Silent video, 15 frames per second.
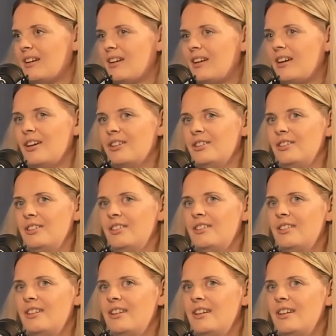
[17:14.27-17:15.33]
on
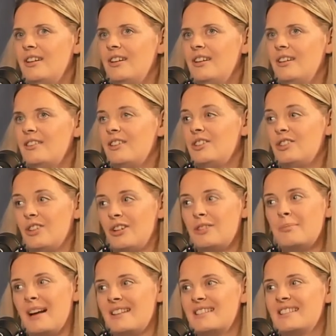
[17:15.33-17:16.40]
the dog
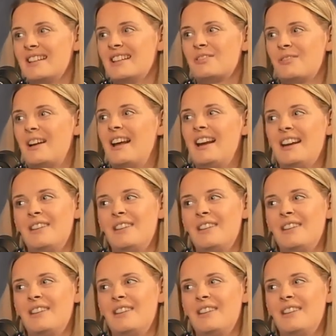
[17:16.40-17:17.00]
baskets, really.